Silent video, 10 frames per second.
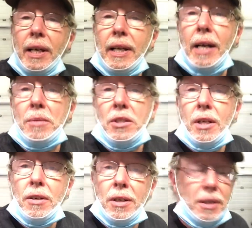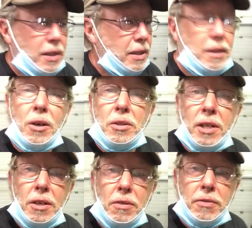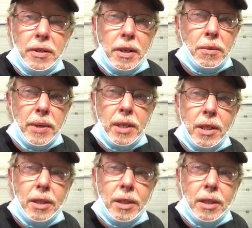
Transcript: And now I'm stuck in the hotel for another week.